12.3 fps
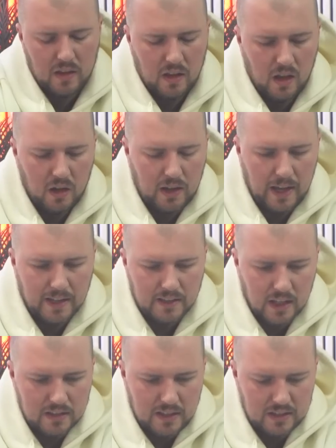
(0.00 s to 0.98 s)
Okay,
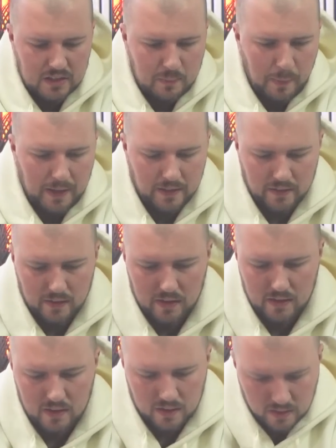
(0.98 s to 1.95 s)
does it spin?
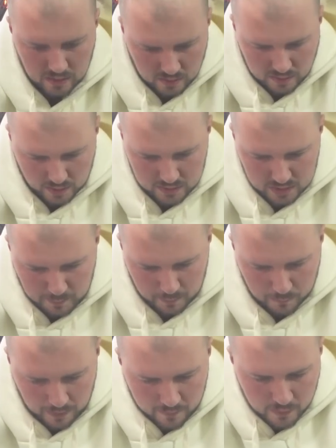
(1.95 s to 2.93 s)
Does it spin?
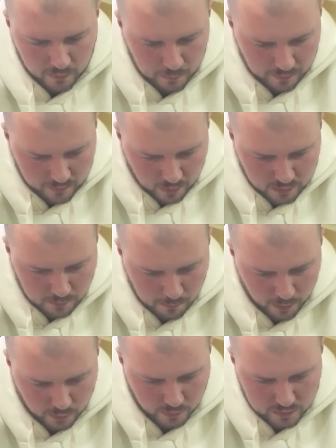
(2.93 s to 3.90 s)
We have loads of
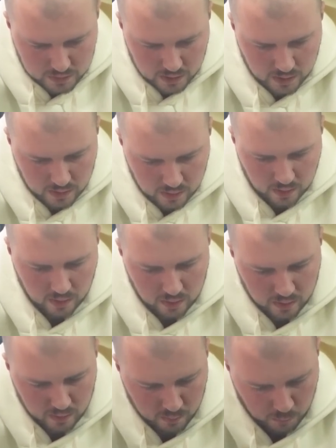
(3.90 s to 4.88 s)
modes.
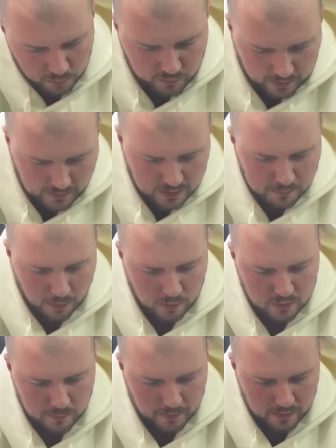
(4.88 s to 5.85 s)
What do you reckon these
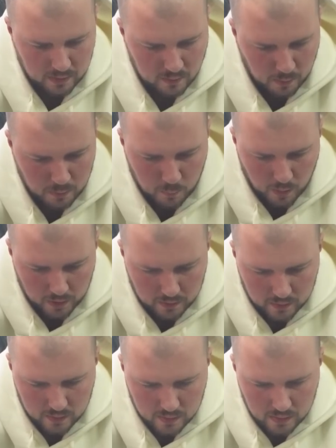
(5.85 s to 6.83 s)
modes mean? Mode 1.
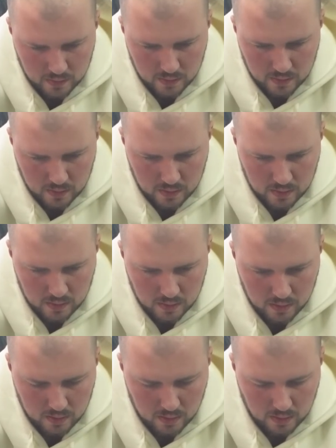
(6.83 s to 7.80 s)

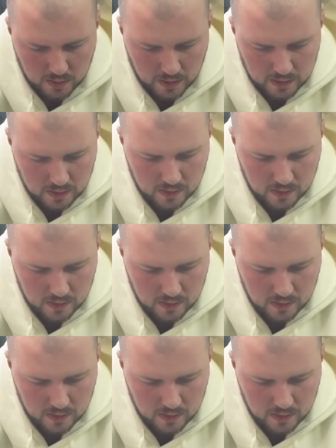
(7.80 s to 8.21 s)
Okay.